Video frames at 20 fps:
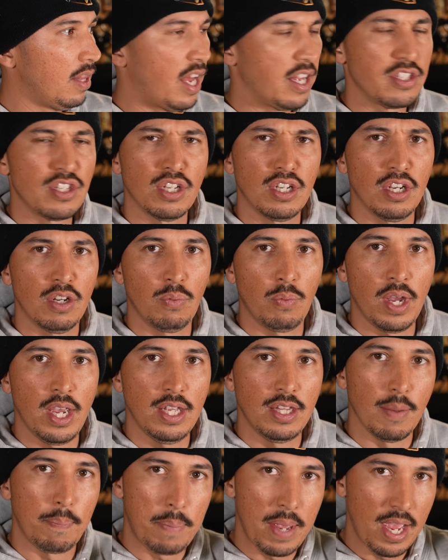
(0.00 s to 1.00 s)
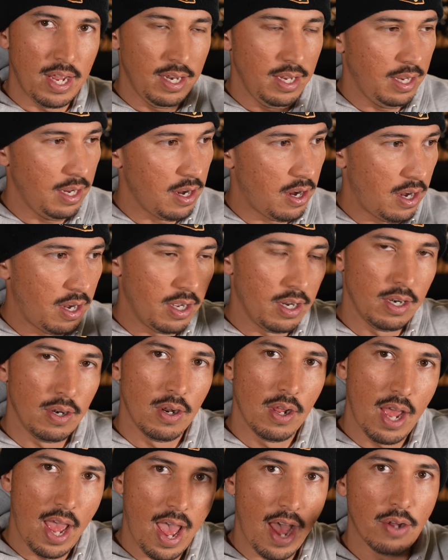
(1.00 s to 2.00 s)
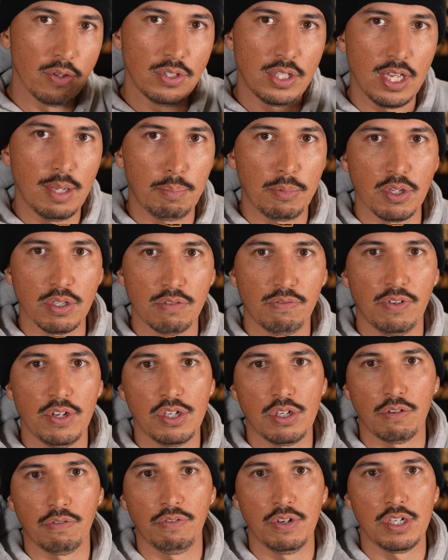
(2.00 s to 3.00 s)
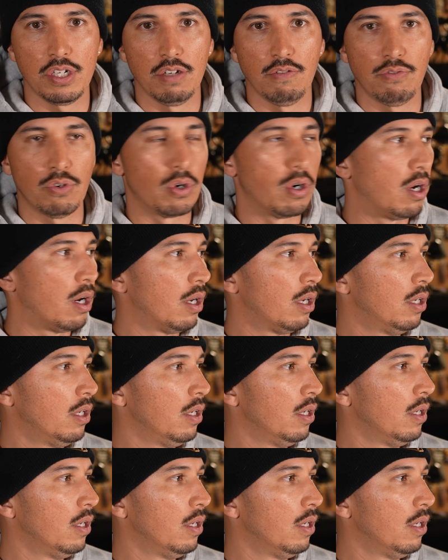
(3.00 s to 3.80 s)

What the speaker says: that's a good way depending on how deep those fish you're fishing for are.